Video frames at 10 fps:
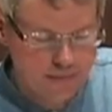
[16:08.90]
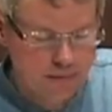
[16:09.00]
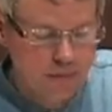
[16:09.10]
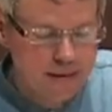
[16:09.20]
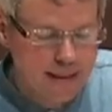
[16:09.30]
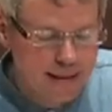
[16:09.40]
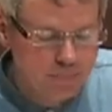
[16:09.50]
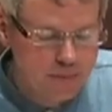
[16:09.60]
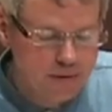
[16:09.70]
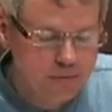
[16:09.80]
Though it
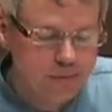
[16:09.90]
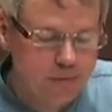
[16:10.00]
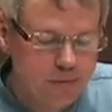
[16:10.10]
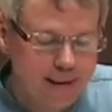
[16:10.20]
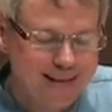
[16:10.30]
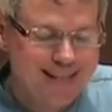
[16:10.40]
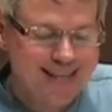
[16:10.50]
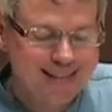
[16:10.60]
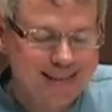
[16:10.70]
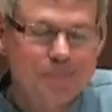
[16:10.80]
can't be true, I
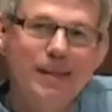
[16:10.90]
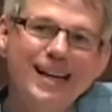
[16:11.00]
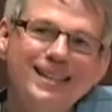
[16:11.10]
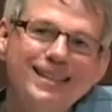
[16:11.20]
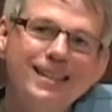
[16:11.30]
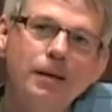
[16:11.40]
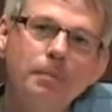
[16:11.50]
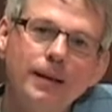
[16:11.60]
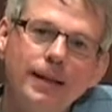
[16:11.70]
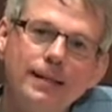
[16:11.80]
can't imagine a
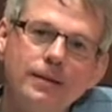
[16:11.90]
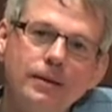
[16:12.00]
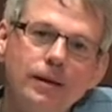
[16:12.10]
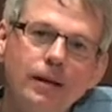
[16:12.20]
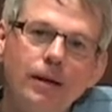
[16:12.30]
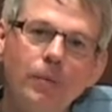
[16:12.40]
place